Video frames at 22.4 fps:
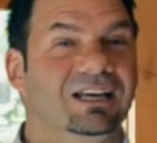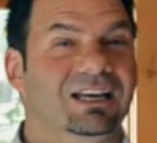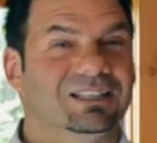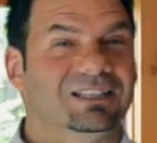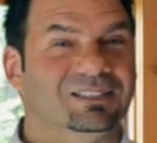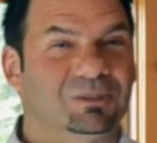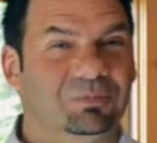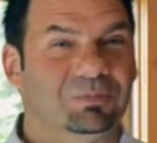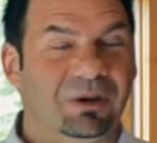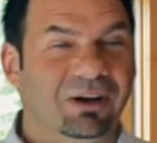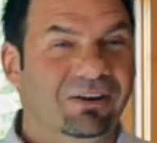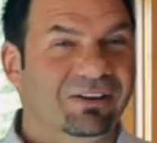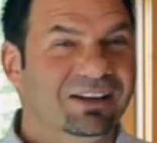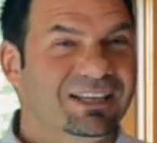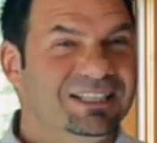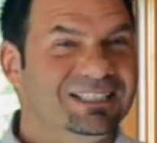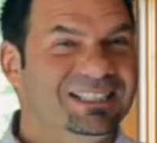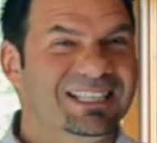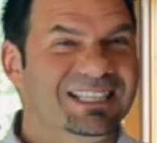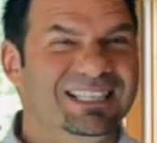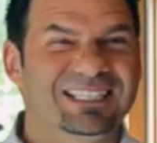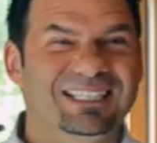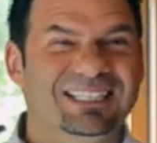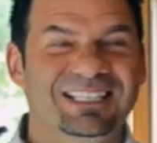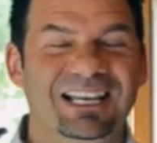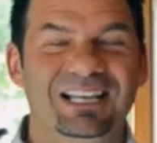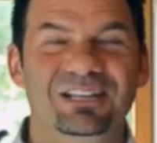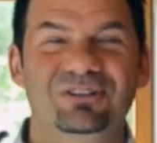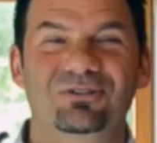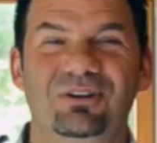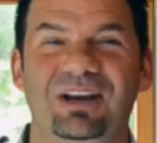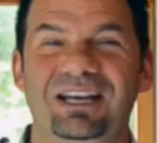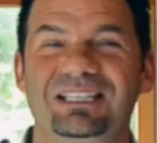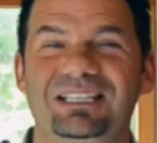asparagus and
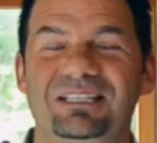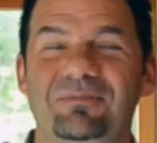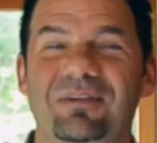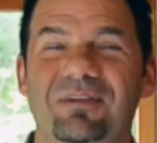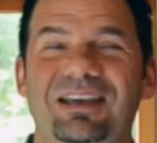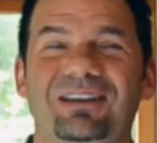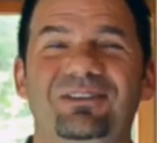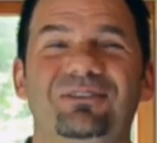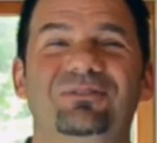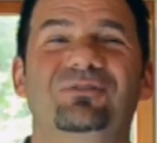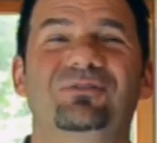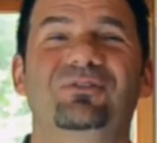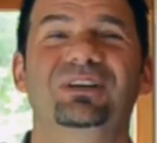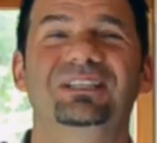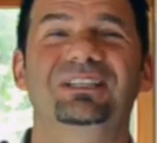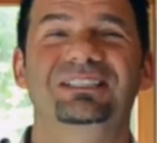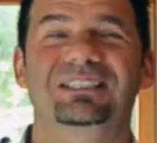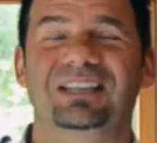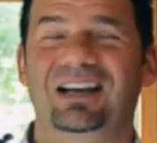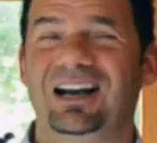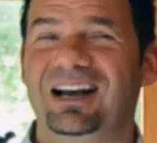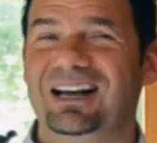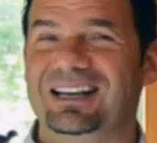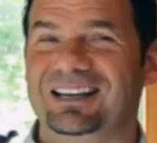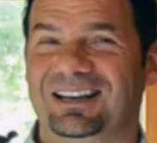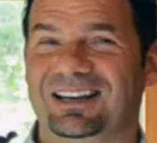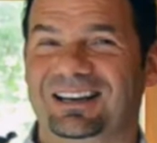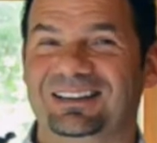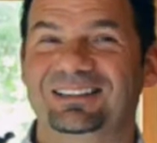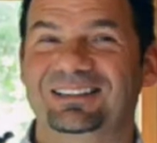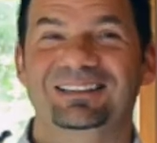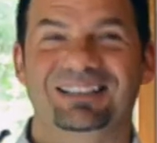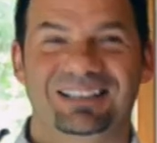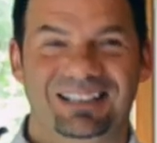sun-dried tomato
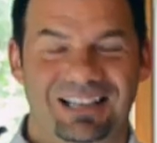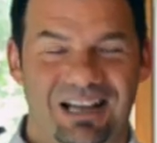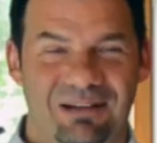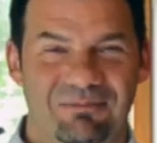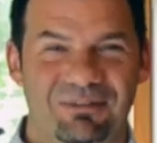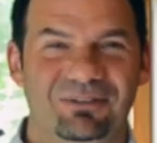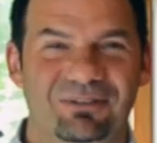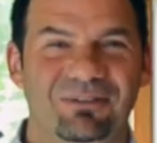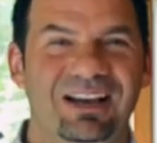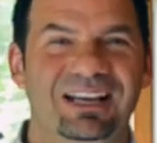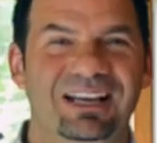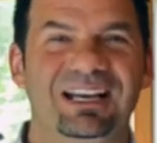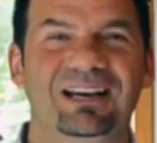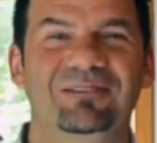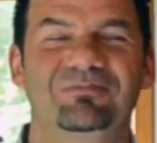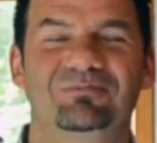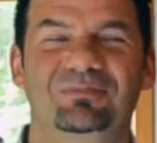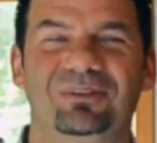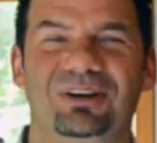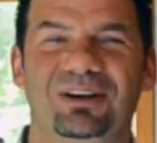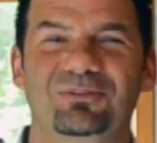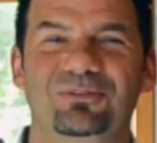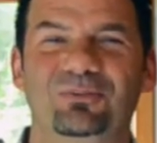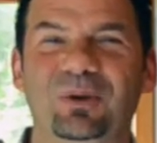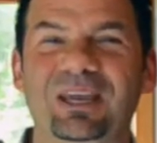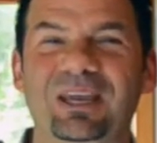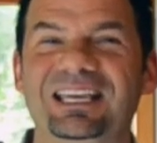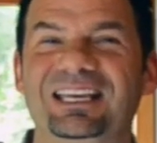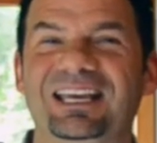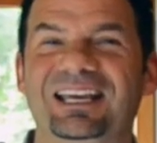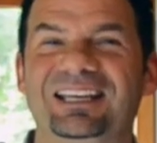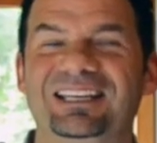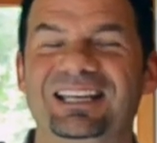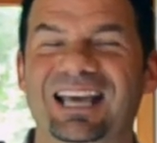frittata, coming right up on
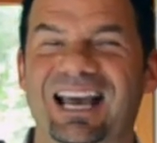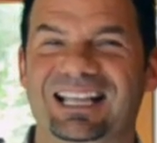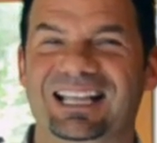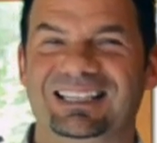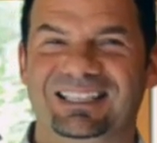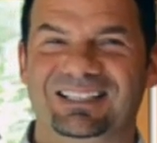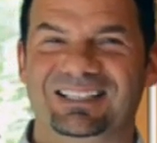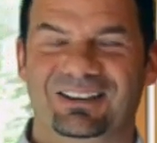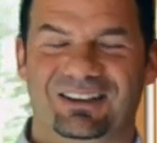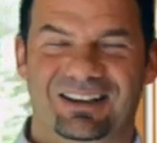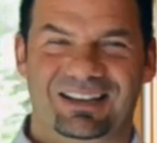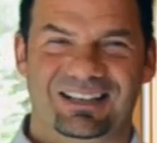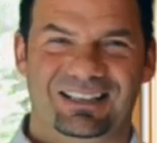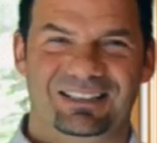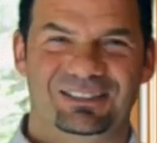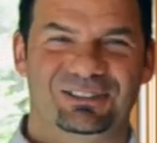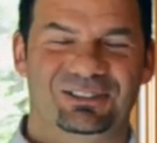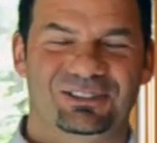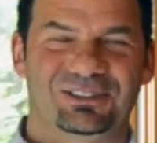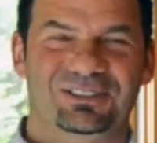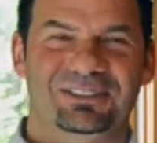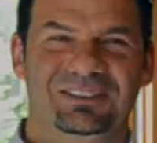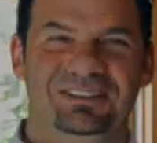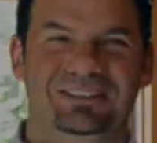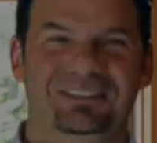Weekend at the Cottage.